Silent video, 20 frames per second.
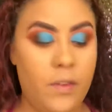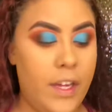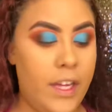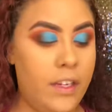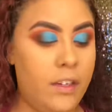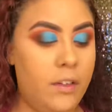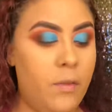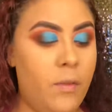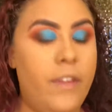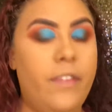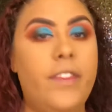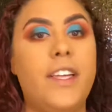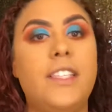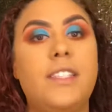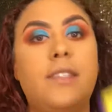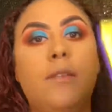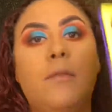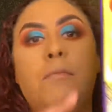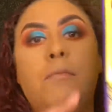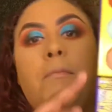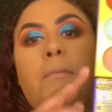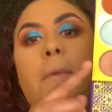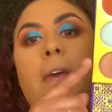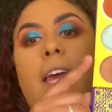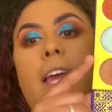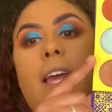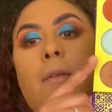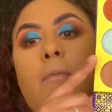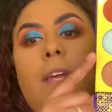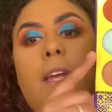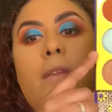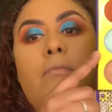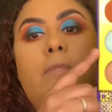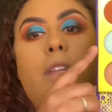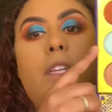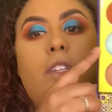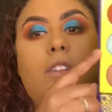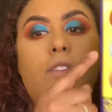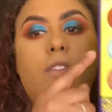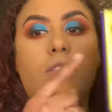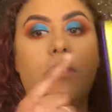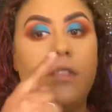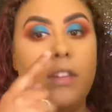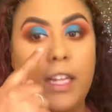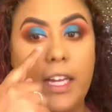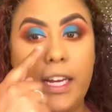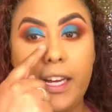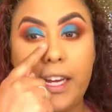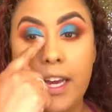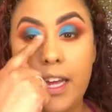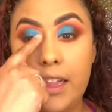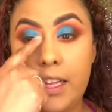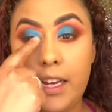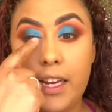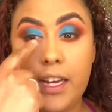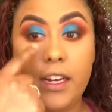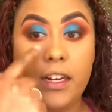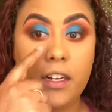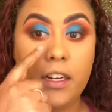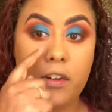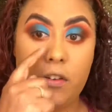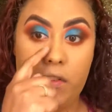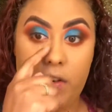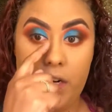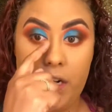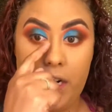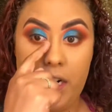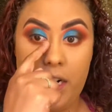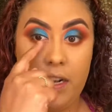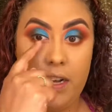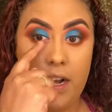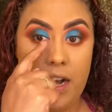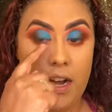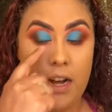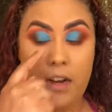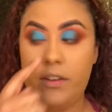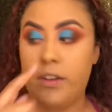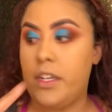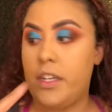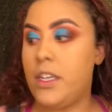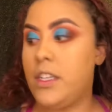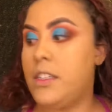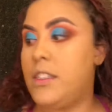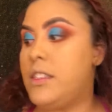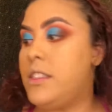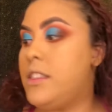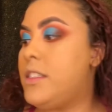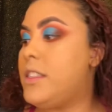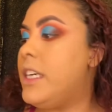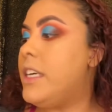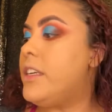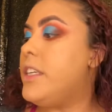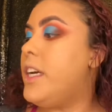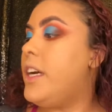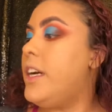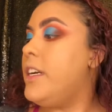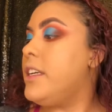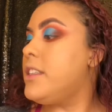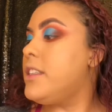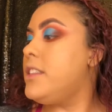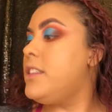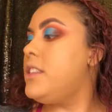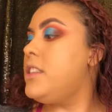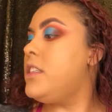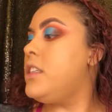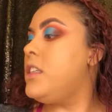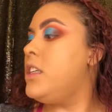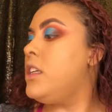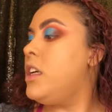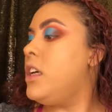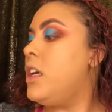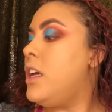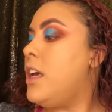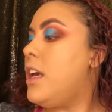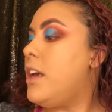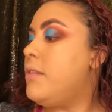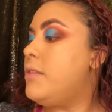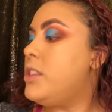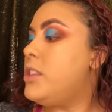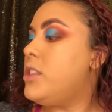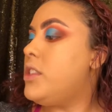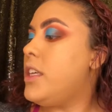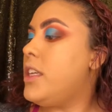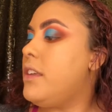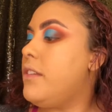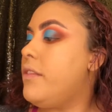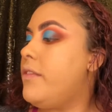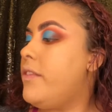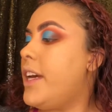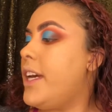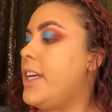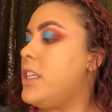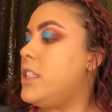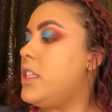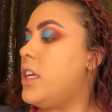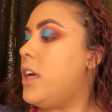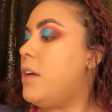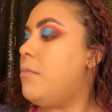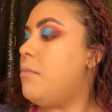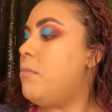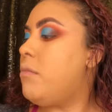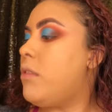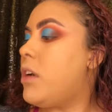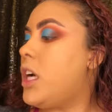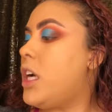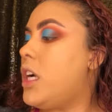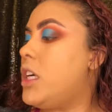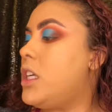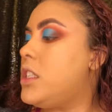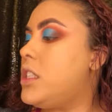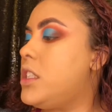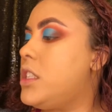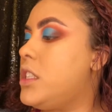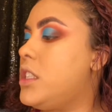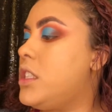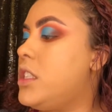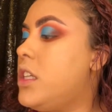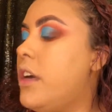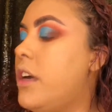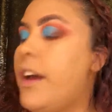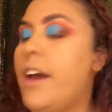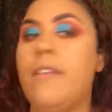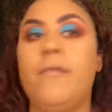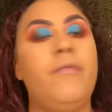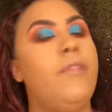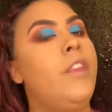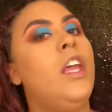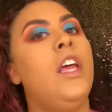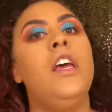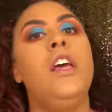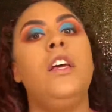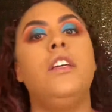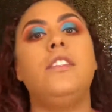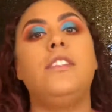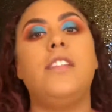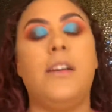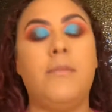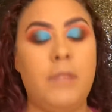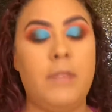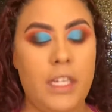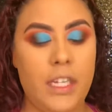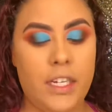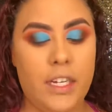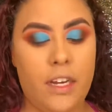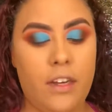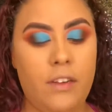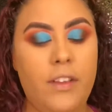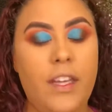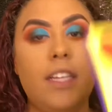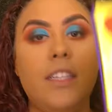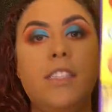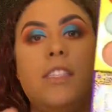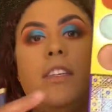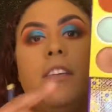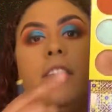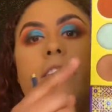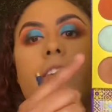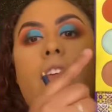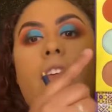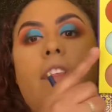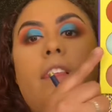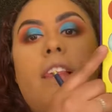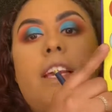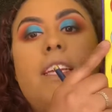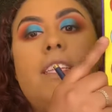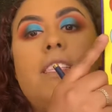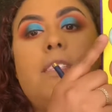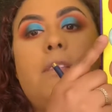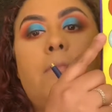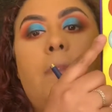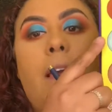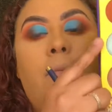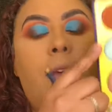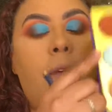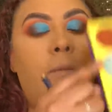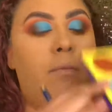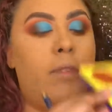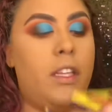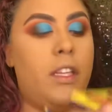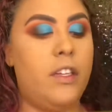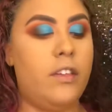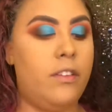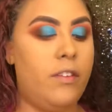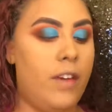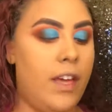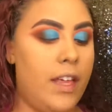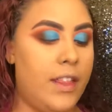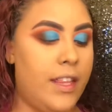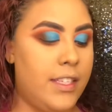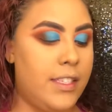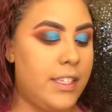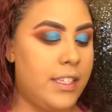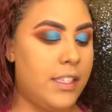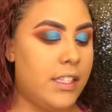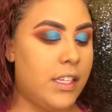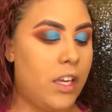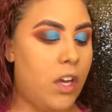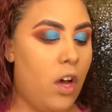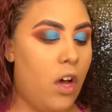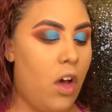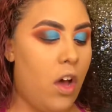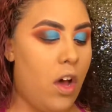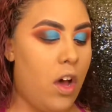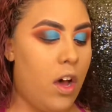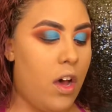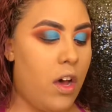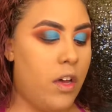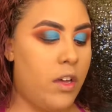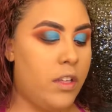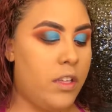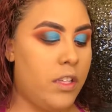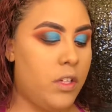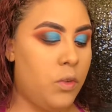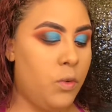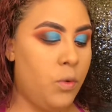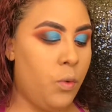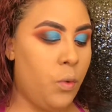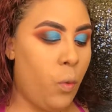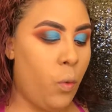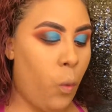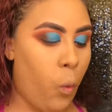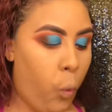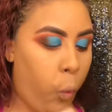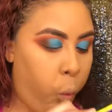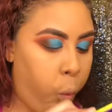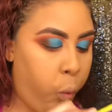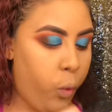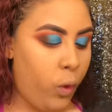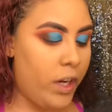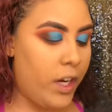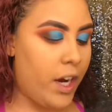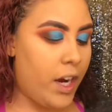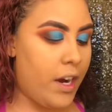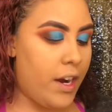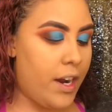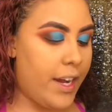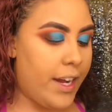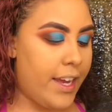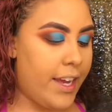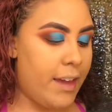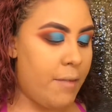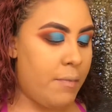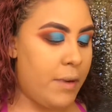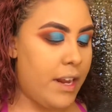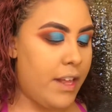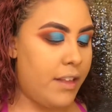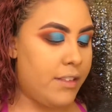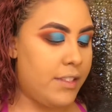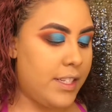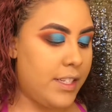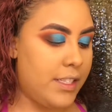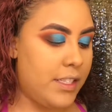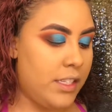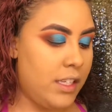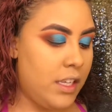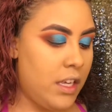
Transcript: in with this baby blue, like in the inner corner and the outer tear duct. Just trying to find a brush. Okay. So I'm gonna go into this baby blue, and this is called, ooh, girl, I can't pronounce this.